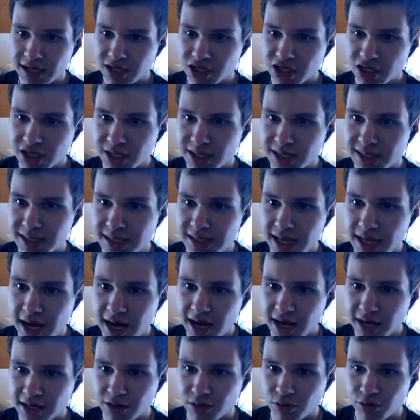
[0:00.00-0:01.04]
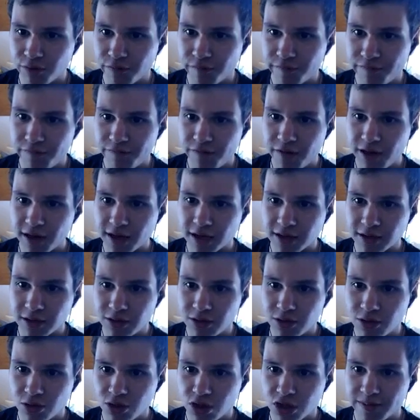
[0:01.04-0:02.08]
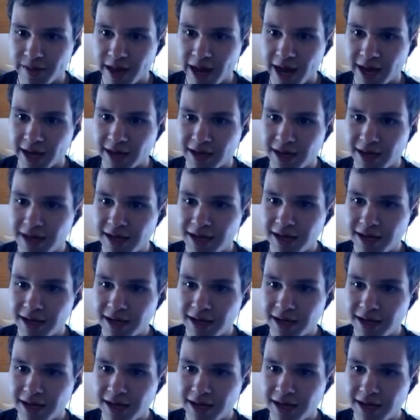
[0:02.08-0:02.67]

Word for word: Just die, you fucking douchebag.